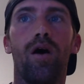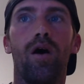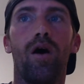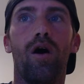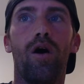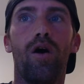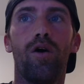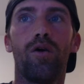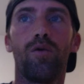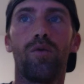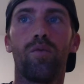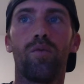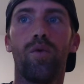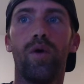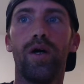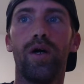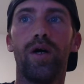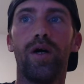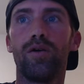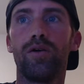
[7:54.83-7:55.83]
Our
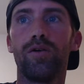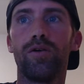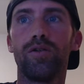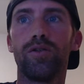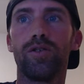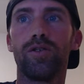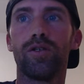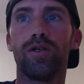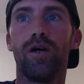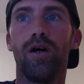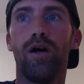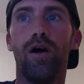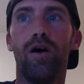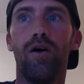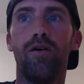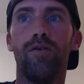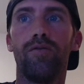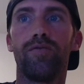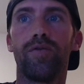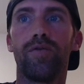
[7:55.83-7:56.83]
winners
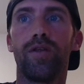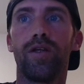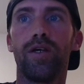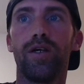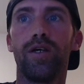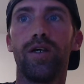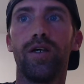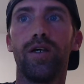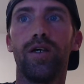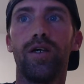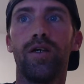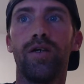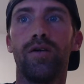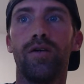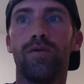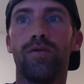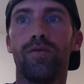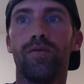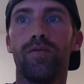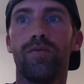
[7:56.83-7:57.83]
of the
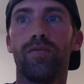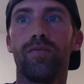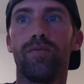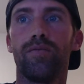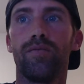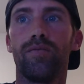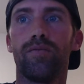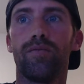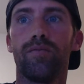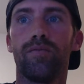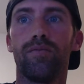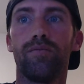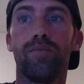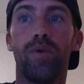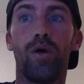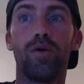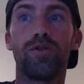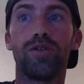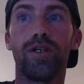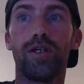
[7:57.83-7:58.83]

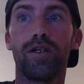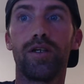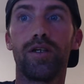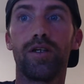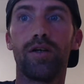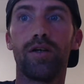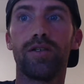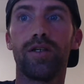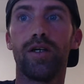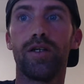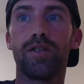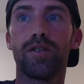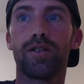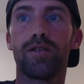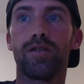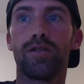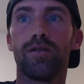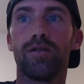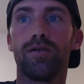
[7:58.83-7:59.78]
posting contest.